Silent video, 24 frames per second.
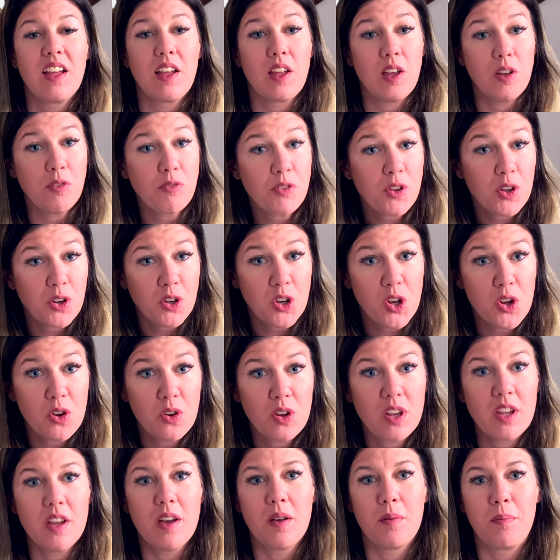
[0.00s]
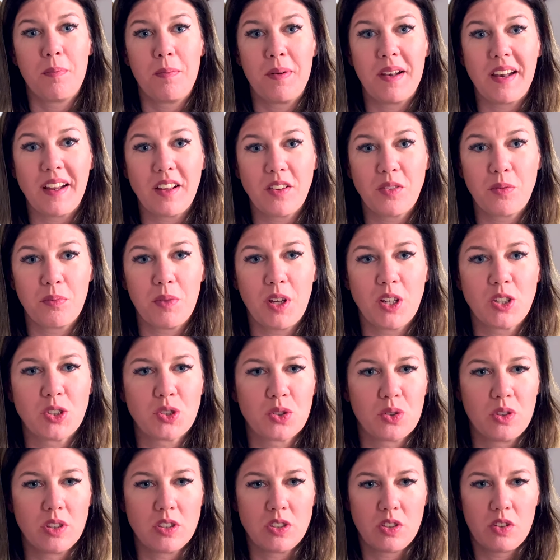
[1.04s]
if you're new here, please make
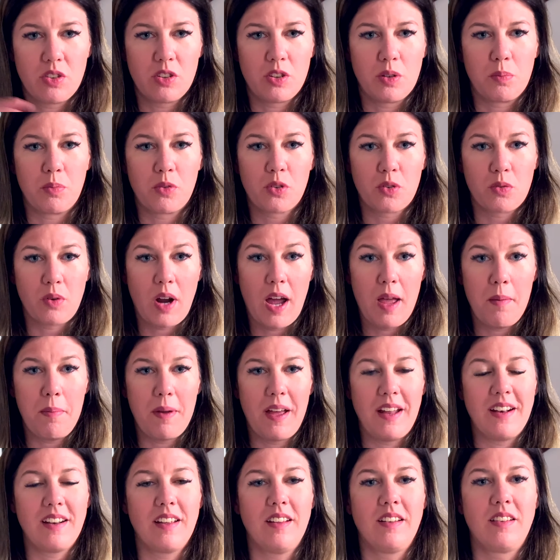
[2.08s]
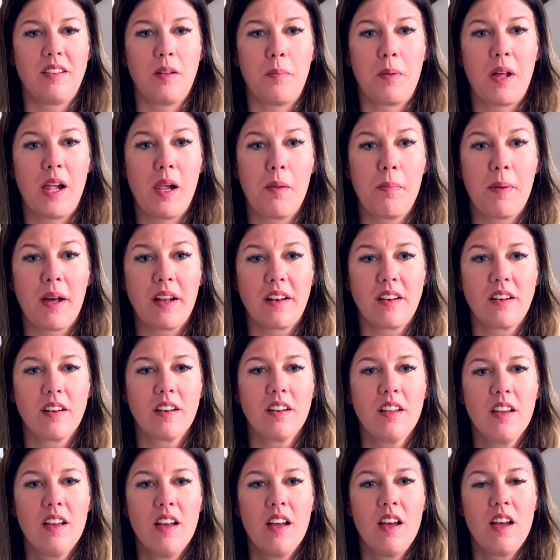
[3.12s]
sure to subscribe and hit the bell
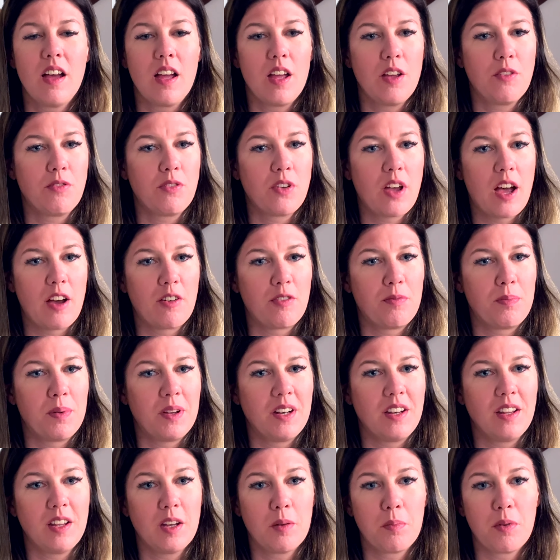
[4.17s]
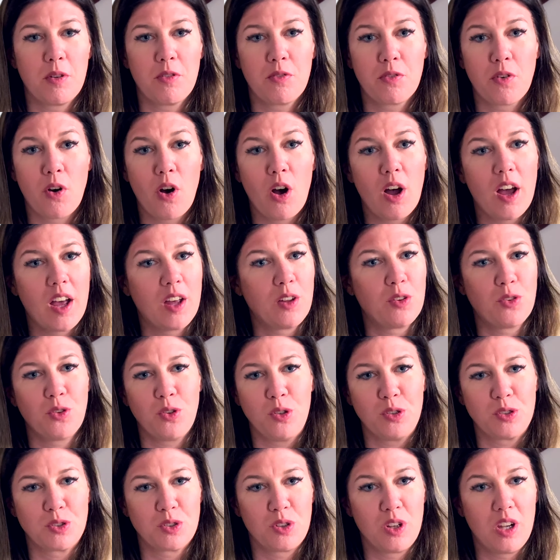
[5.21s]
button. If you have been here before, as
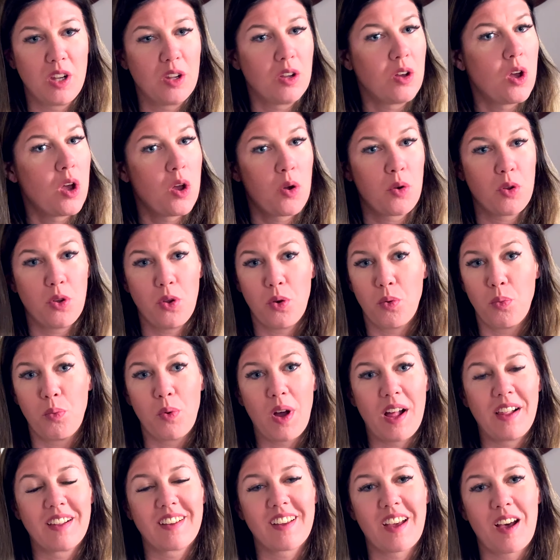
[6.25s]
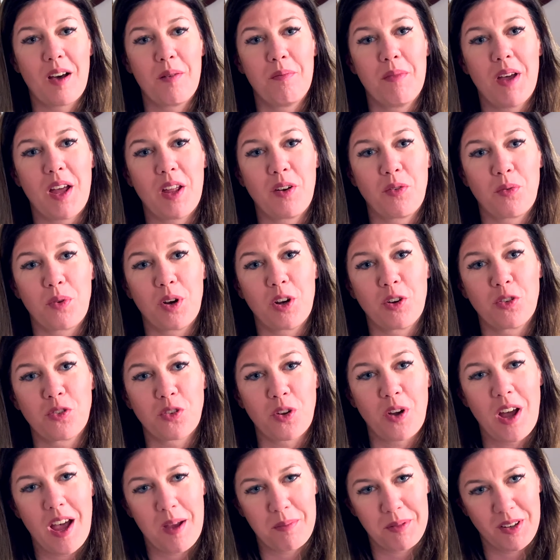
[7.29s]
usual, you're welcome and we're so
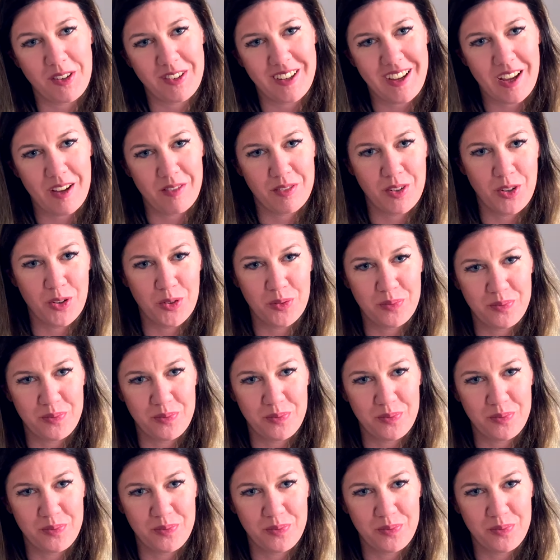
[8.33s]
happy to have you.